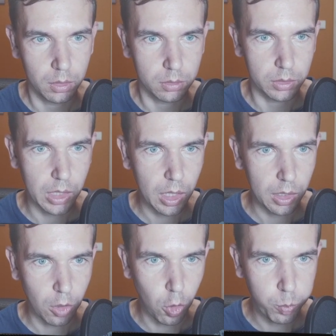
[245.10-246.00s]
There
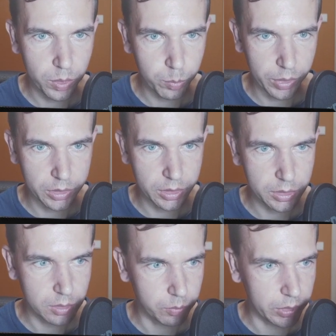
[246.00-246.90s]
are open
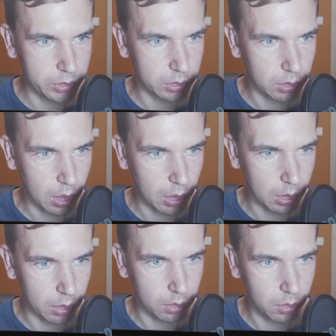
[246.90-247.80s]
bridges which
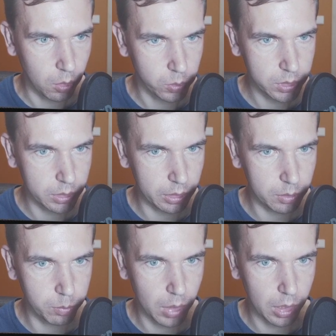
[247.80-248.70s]
are
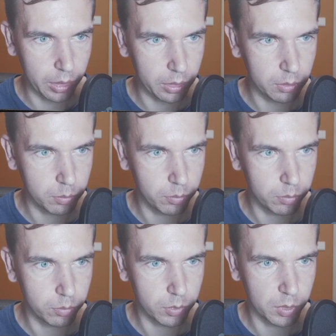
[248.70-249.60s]
hosted by
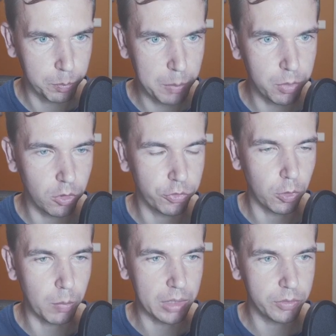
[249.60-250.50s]
the people
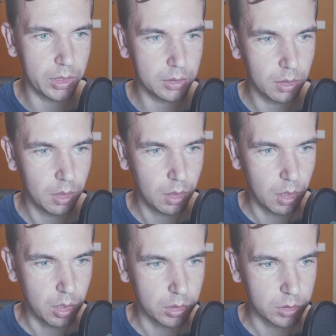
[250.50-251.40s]
from Matrix.
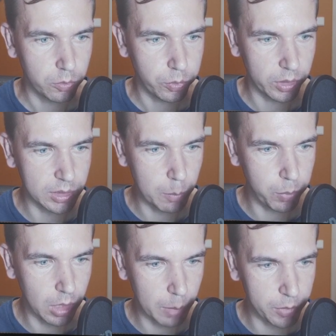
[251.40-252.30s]
So for
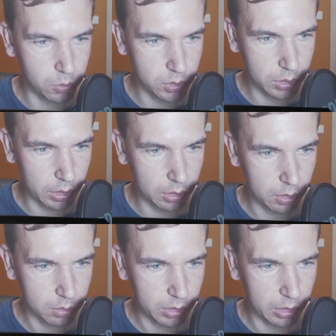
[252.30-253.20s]
example, I'm using
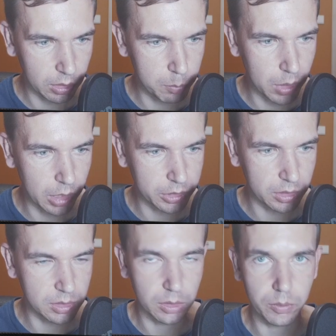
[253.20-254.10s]
the Libera chat
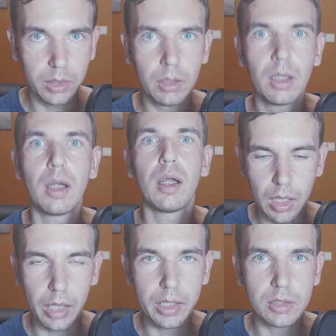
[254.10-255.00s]
server.
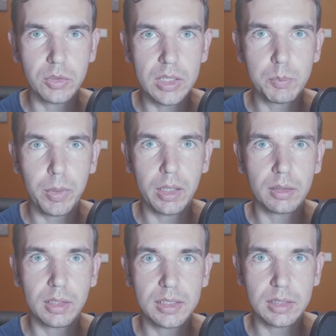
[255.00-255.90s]
I can
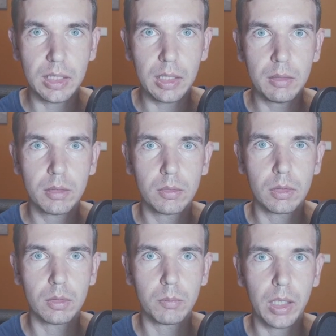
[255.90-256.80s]
transparently see
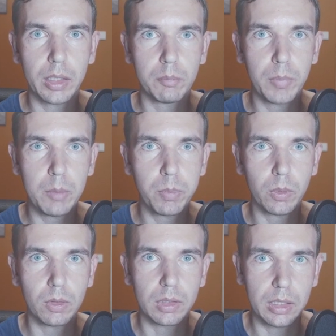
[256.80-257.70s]
my
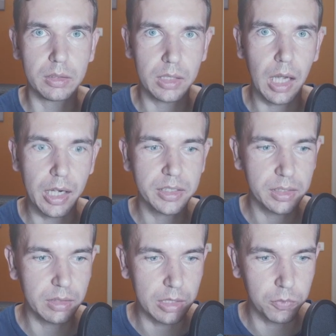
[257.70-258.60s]
people in the
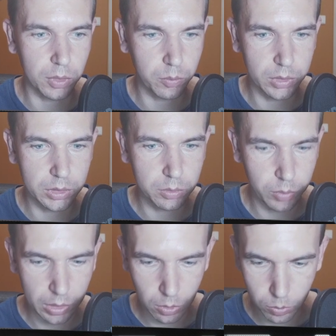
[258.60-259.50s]
IRC network, which
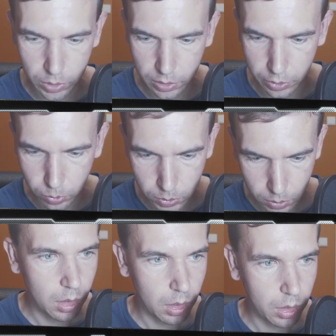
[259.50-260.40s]
we already use.
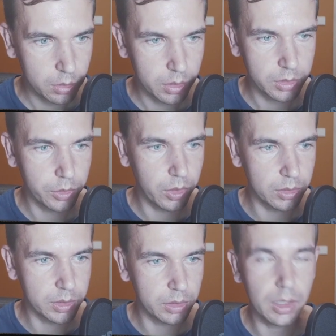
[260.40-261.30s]
And as you can
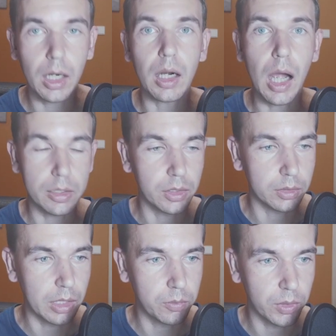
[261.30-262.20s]
see, there are other
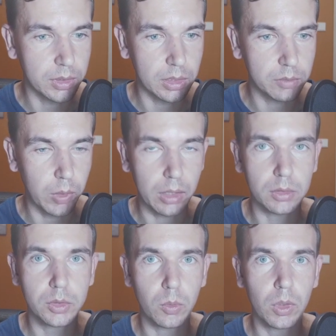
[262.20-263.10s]
networks as well.
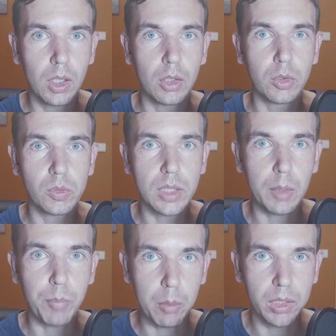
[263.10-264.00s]
So those are
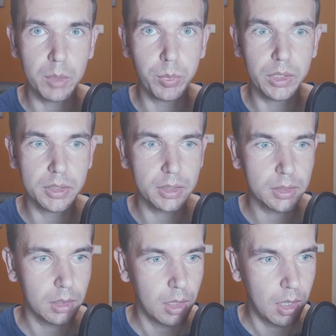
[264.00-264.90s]
public
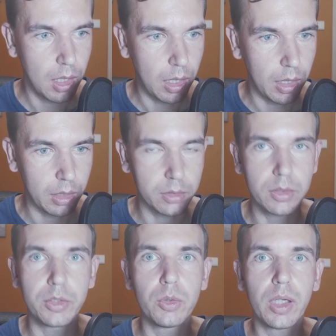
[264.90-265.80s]
bridges and
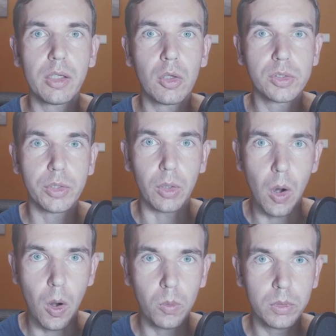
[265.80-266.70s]
you can host your
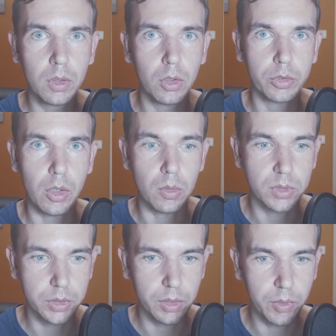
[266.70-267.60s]
own on your own
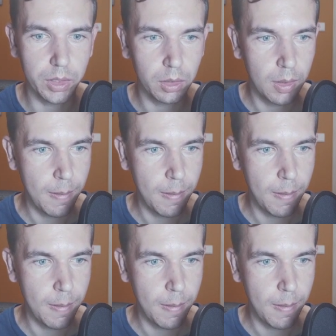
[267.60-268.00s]
server.